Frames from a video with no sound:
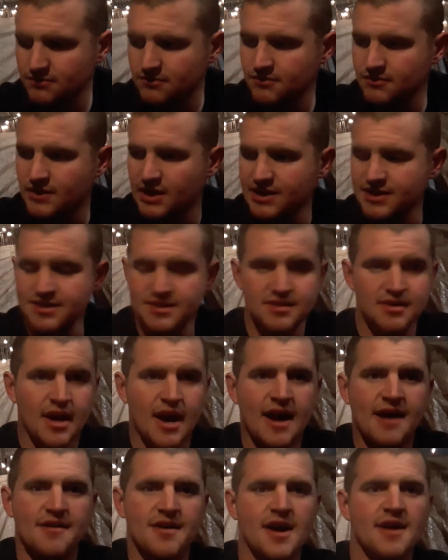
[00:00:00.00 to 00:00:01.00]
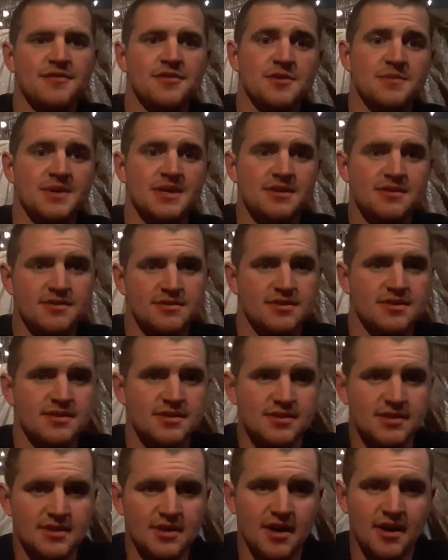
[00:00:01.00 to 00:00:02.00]
Because after being used to
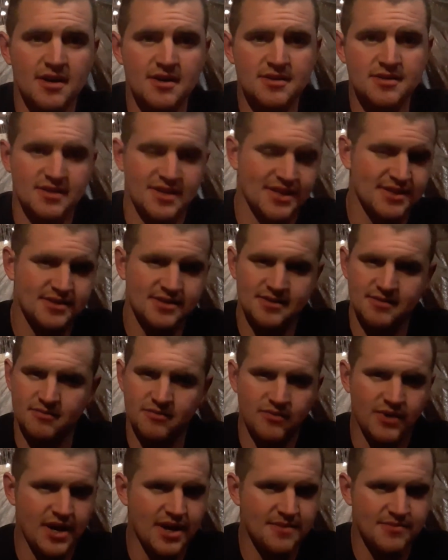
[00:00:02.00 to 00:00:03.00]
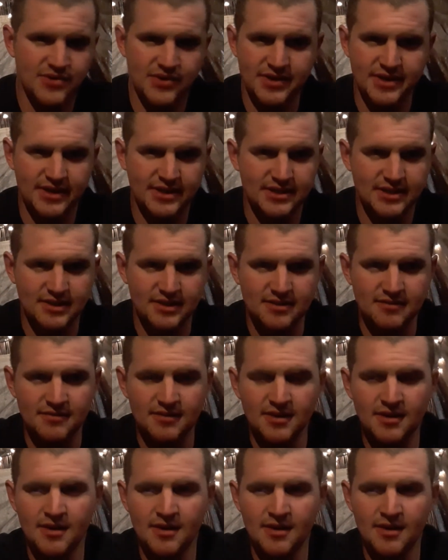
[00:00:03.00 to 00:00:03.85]
cigars, that's way more nicotine.